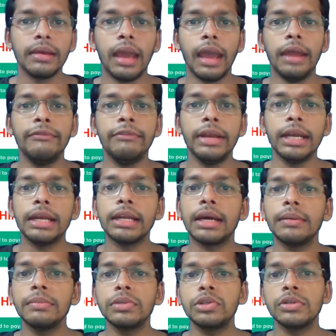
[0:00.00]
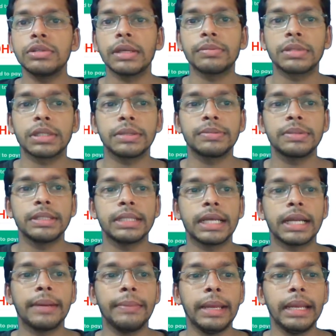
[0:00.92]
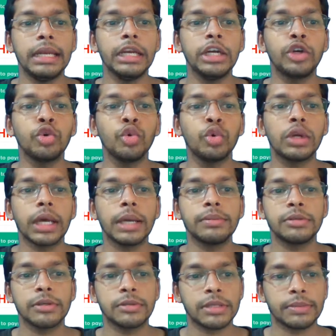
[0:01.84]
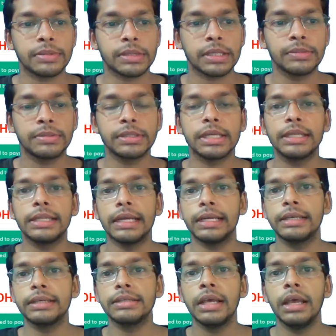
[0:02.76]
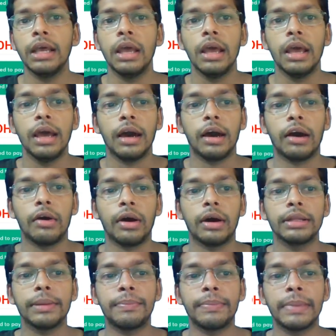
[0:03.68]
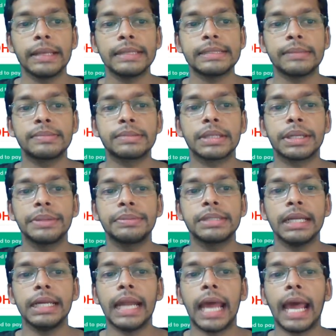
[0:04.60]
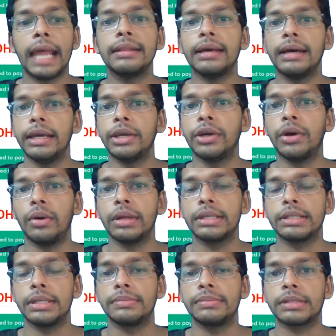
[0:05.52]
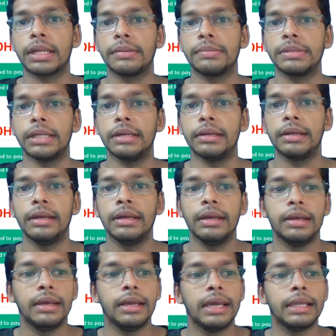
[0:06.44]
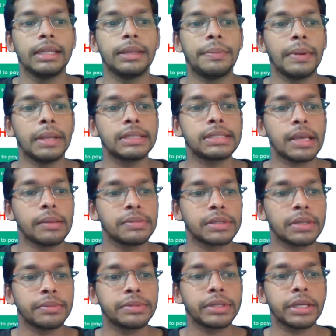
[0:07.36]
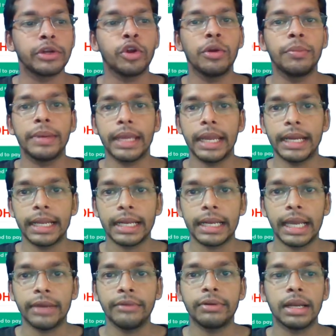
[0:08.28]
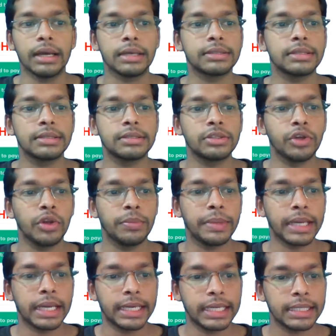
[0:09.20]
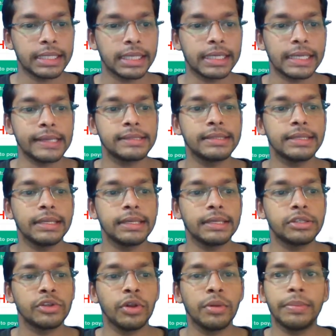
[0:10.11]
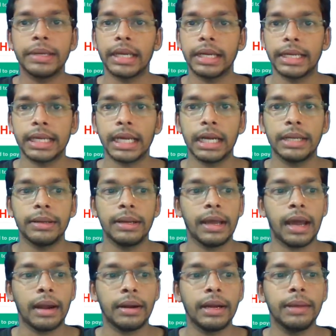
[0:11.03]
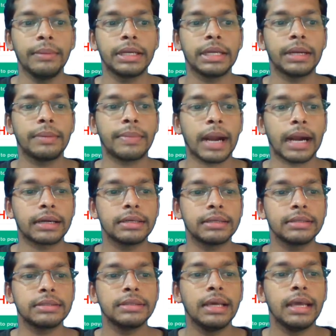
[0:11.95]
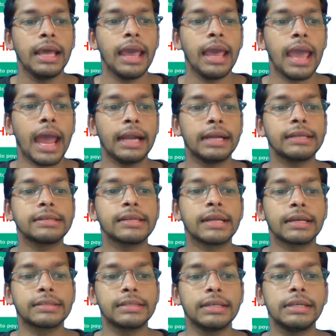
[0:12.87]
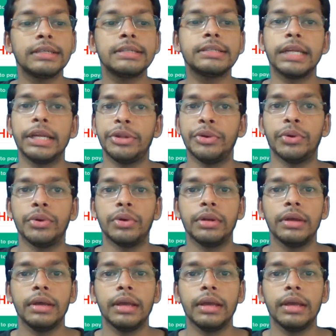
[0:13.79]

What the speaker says: And when it comes to subscription, there are mainly two types of subscription, that is the plus subscription and the iconic subscription. In the plus subscription, you'll be getting live classes, you'll be getting the test series, you'll be getting unlimited practice and structured schedule.